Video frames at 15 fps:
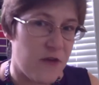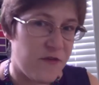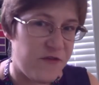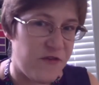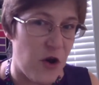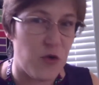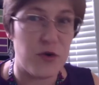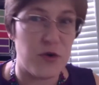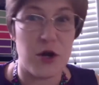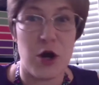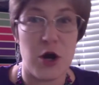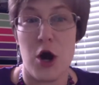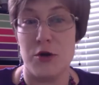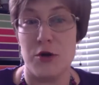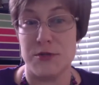phone
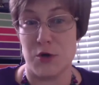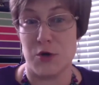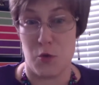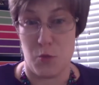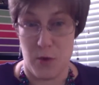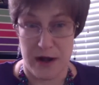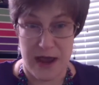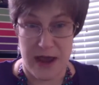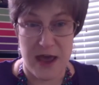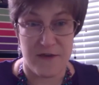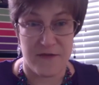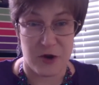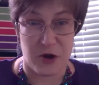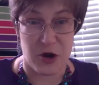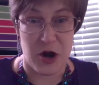calls, or
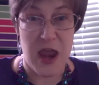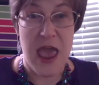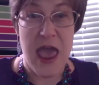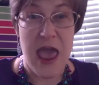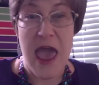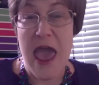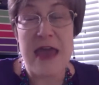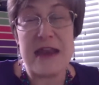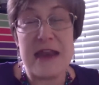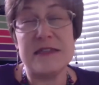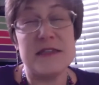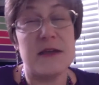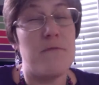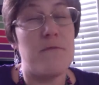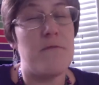whatever, and it's
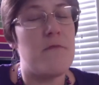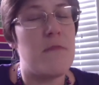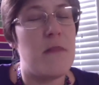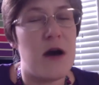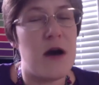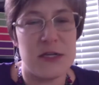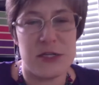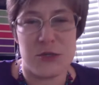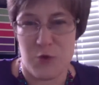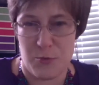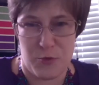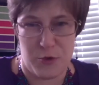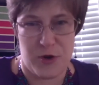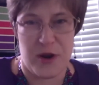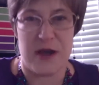a much more
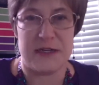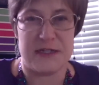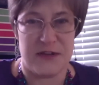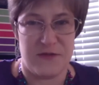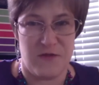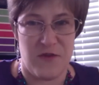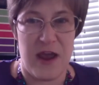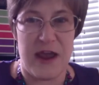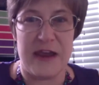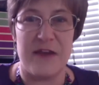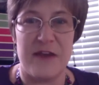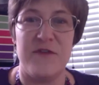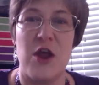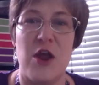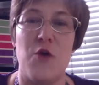productive way
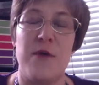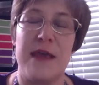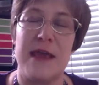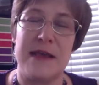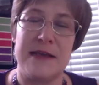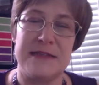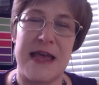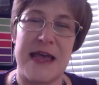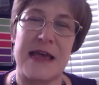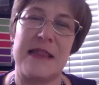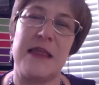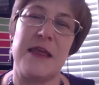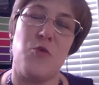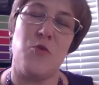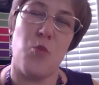of knowing
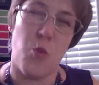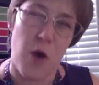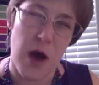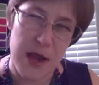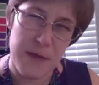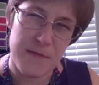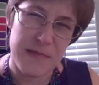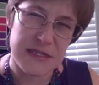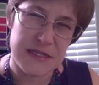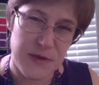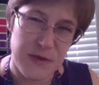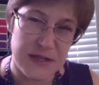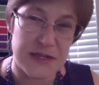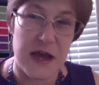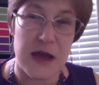exactly what must be
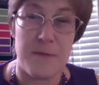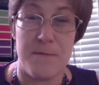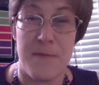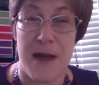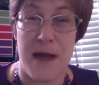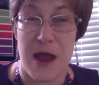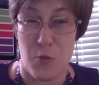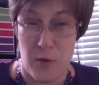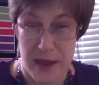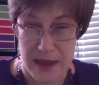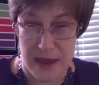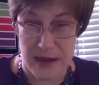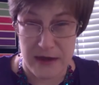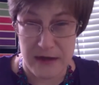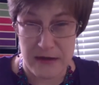done by
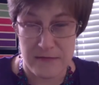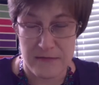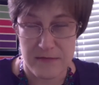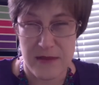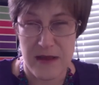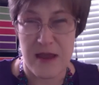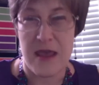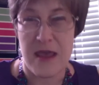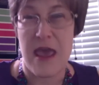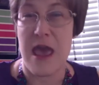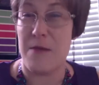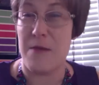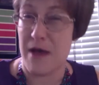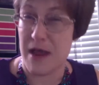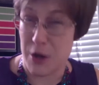when
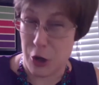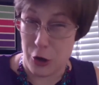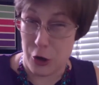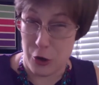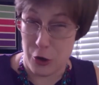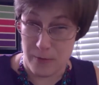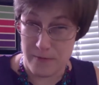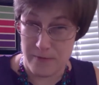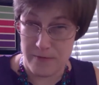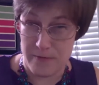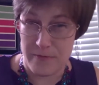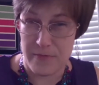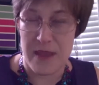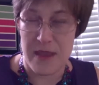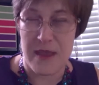and by whom,
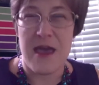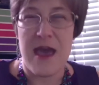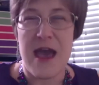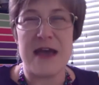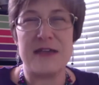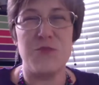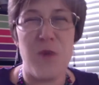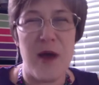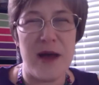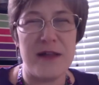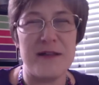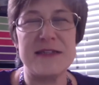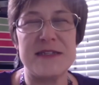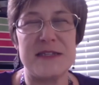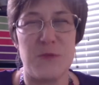as well
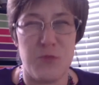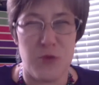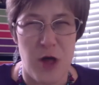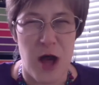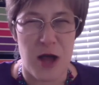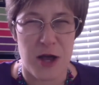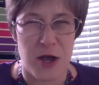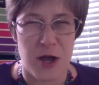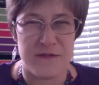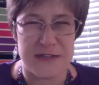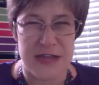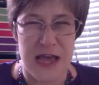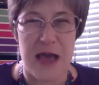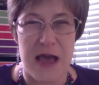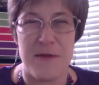as to block off
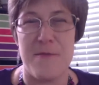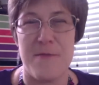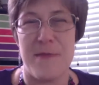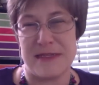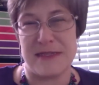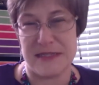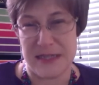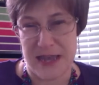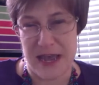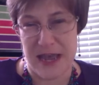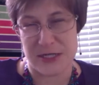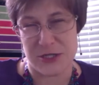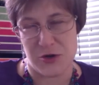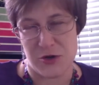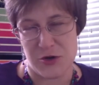time in my
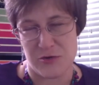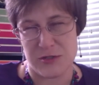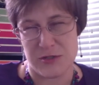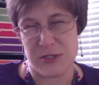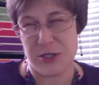schedule to